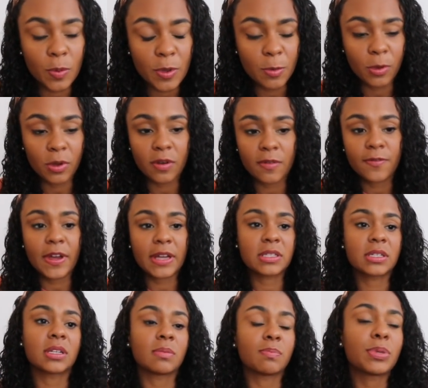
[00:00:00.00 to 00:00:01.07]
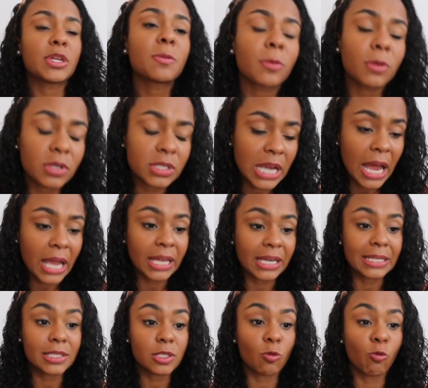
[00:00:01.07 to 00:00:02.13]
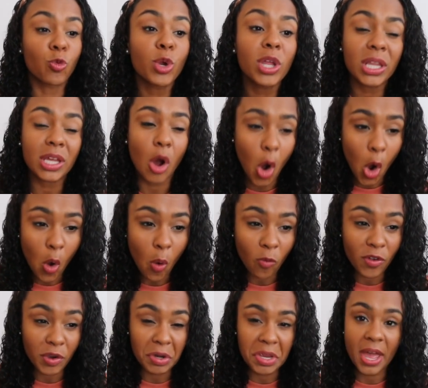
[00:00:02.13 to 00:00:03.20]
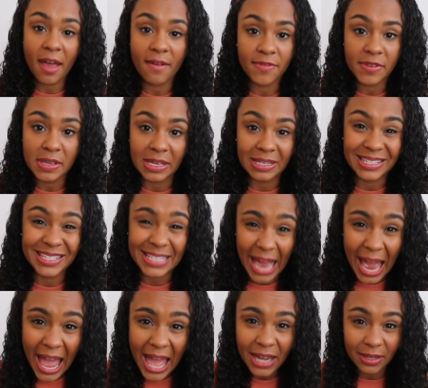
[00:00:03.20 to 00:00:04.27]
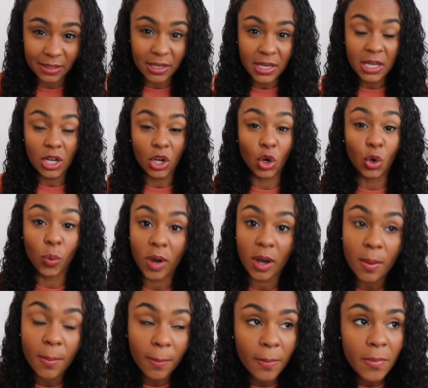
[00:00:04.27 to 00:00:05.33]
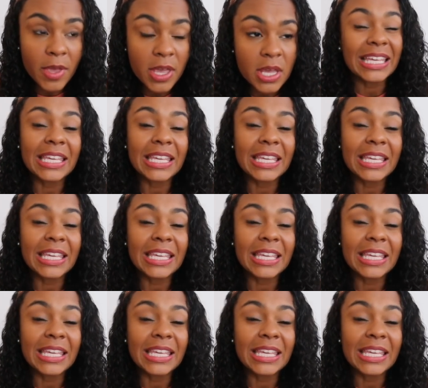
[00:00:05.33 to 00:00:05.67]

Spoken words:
people are infected and people are dying and it's really all very heavy and sad and grim,